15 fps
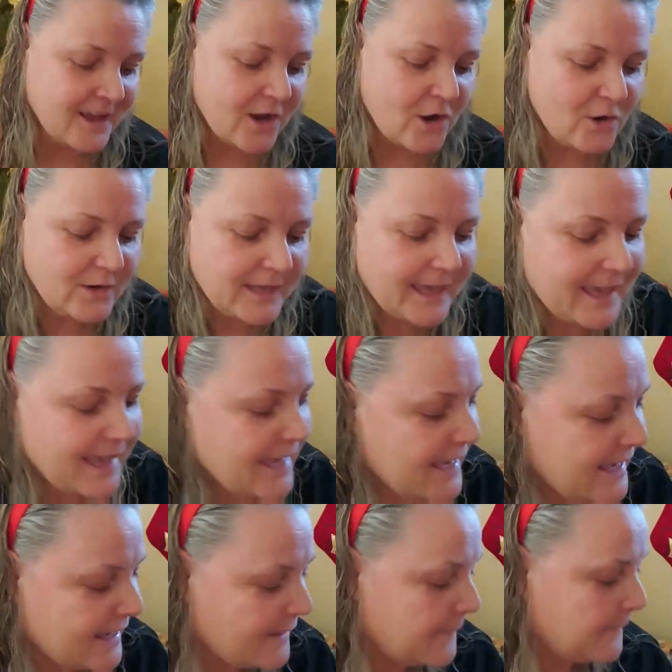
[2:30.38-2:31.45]

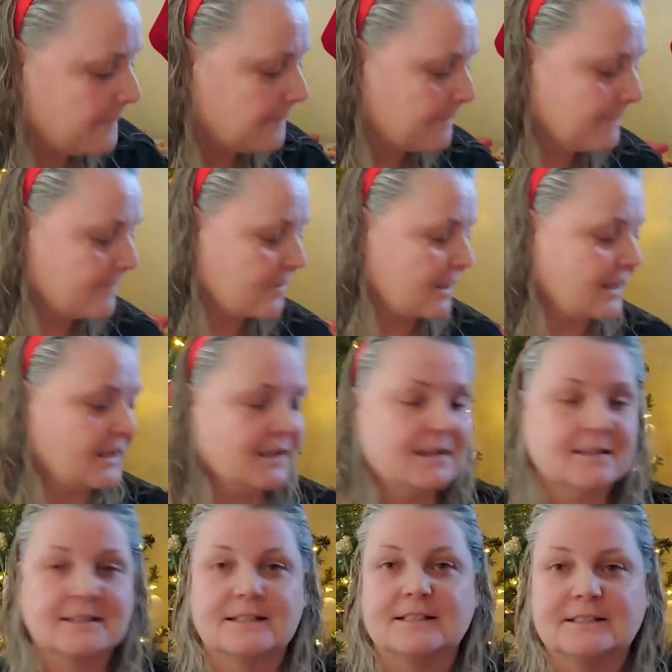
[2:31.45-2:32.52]
Okay.
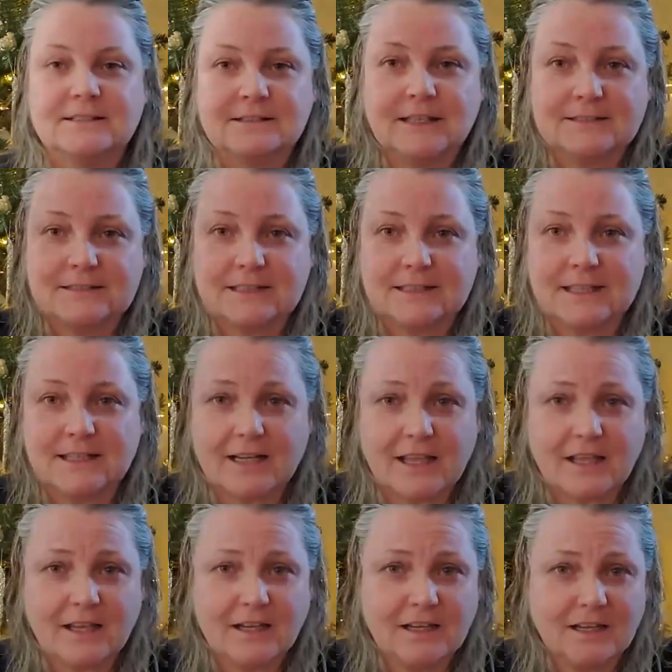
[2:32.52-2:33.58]
Da, da, da, da.
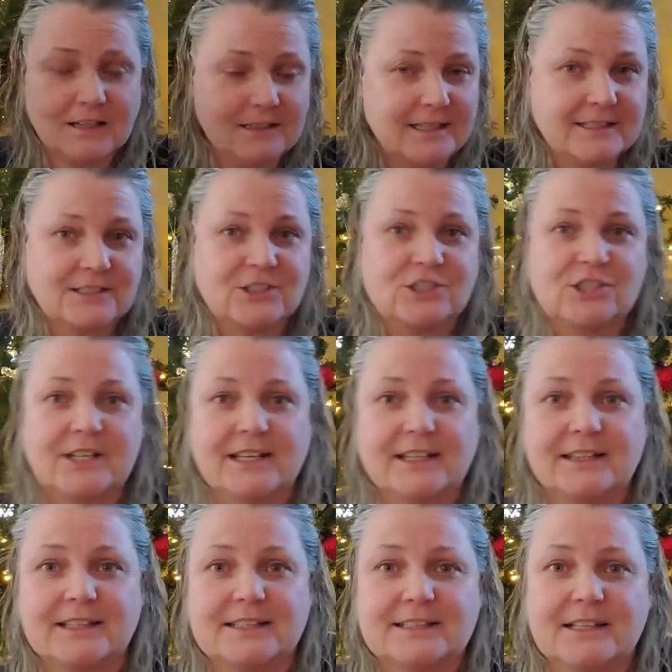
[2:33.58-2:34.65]
Let's check
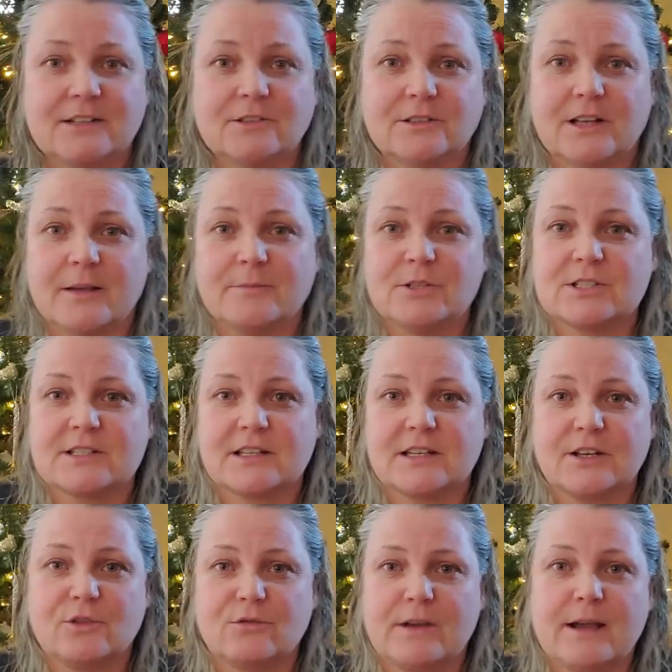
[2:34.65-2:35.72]
this out. I'm just going
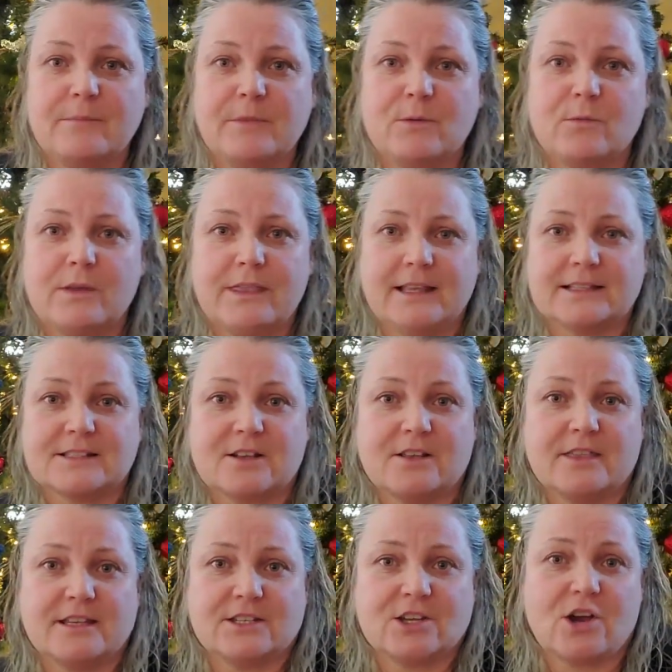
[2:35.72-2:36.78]
to grab the one that's
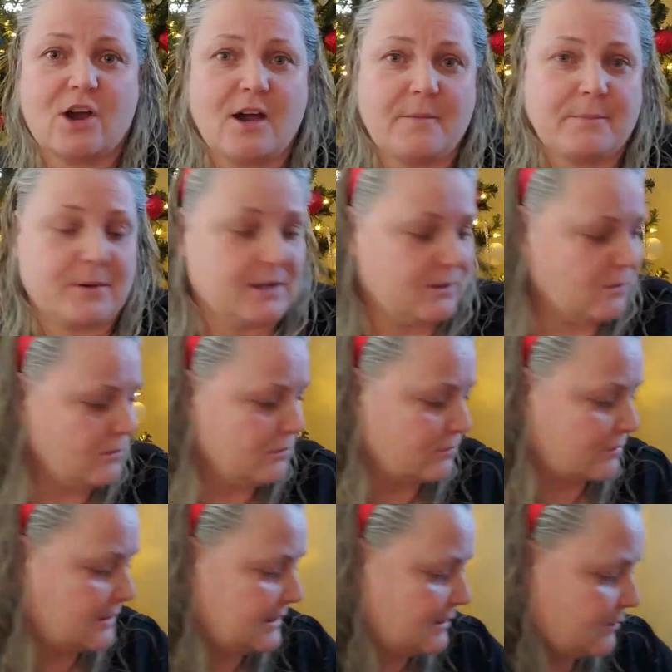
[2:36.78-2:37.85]
on the top. Oh,
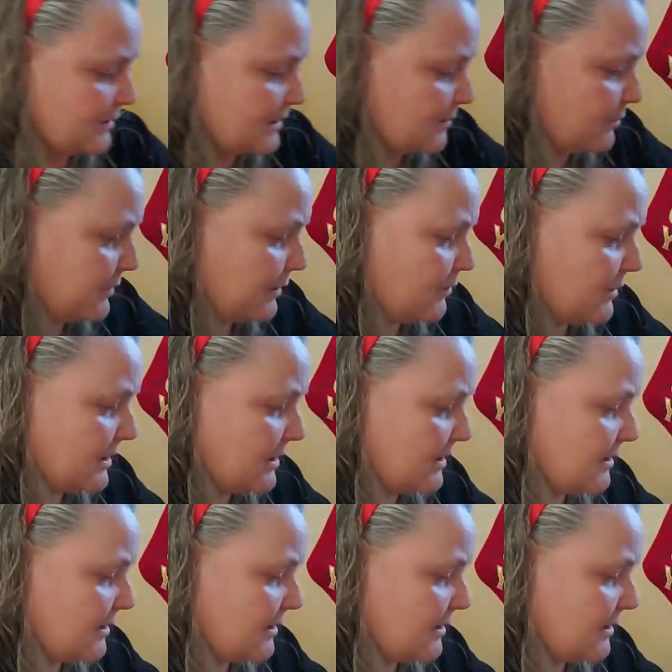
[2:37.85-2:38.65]
this one's a big one.